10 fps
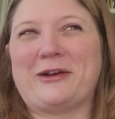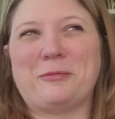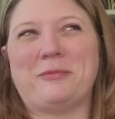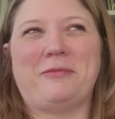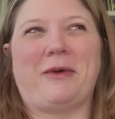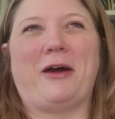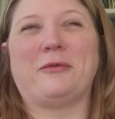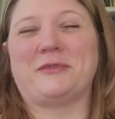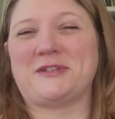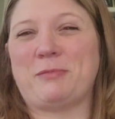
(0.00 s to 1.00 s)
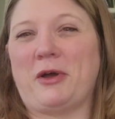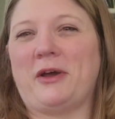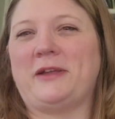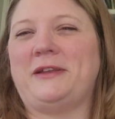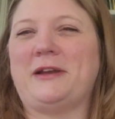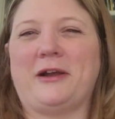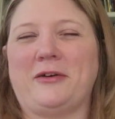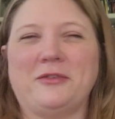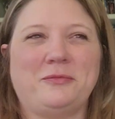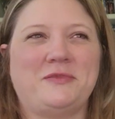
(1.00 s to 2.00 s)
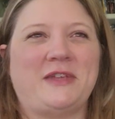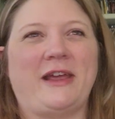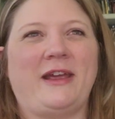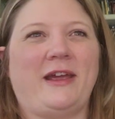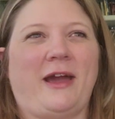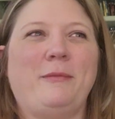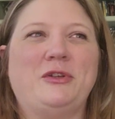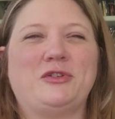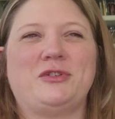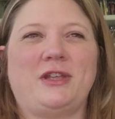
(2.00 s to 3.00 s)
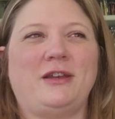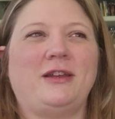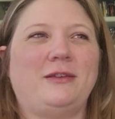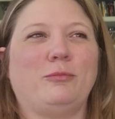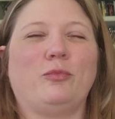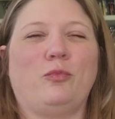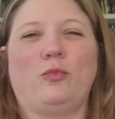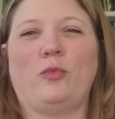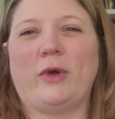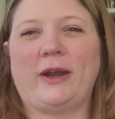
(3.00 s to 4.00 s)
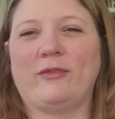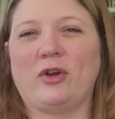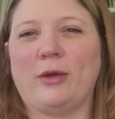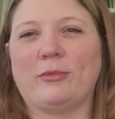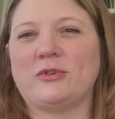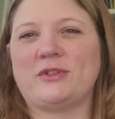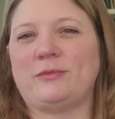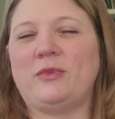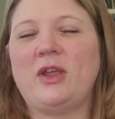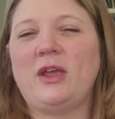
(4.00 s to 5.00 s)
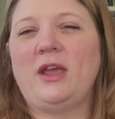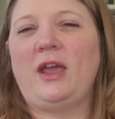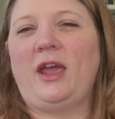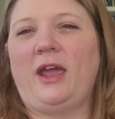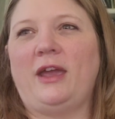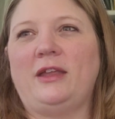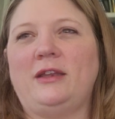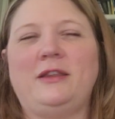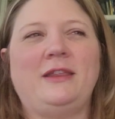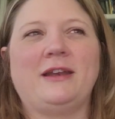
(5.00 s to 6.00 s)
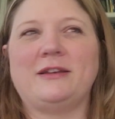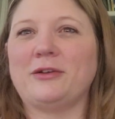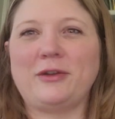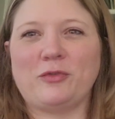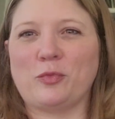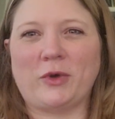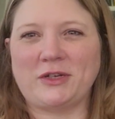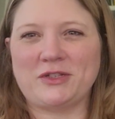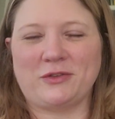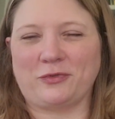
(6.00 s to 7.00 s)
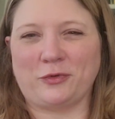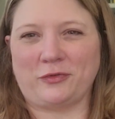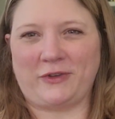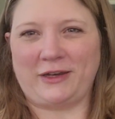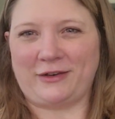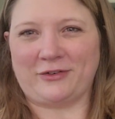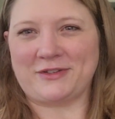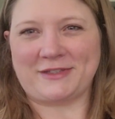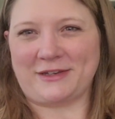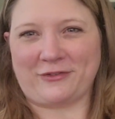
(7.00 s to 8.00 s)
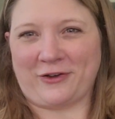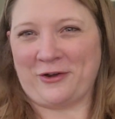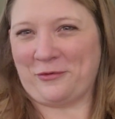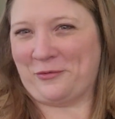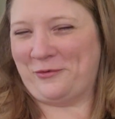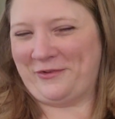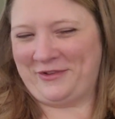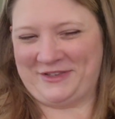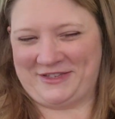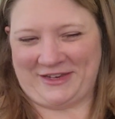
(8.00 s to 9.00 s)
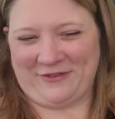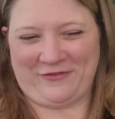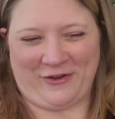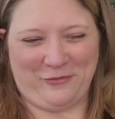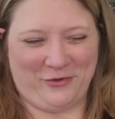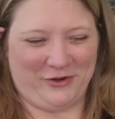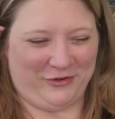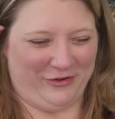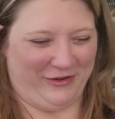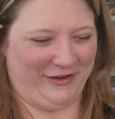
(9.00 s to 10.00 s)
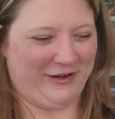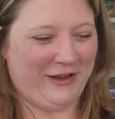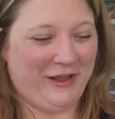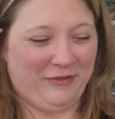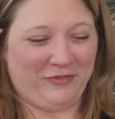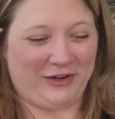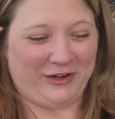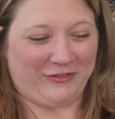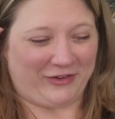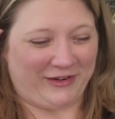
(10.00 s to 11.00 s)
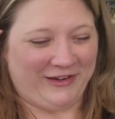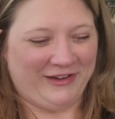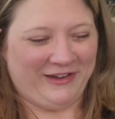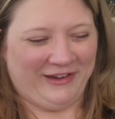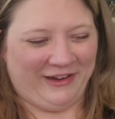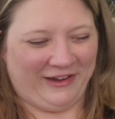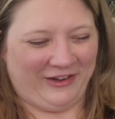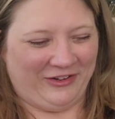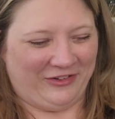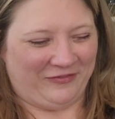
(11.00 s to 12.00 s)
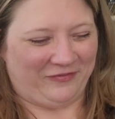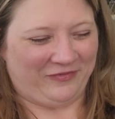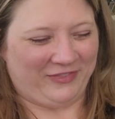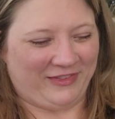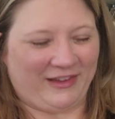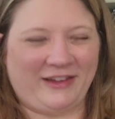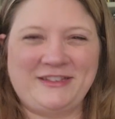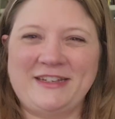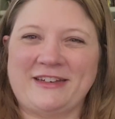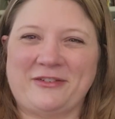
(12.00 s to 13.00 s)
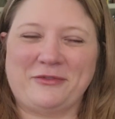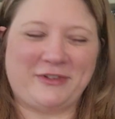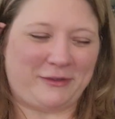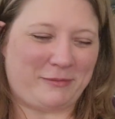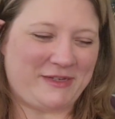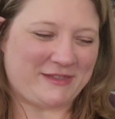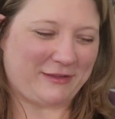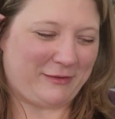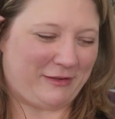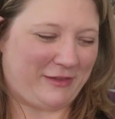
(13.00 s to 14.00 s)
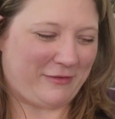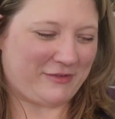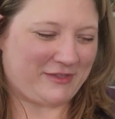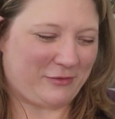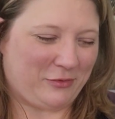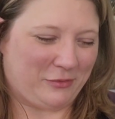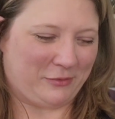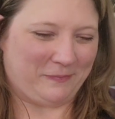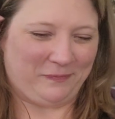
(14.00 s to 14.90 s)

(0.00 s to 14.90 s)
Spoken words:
I'll respond and I'll say I'm interested in whatever numbers, and then I don't even watch the full video to see if I won or not. But anyway, I did. I won a piece of linen. That was so cool.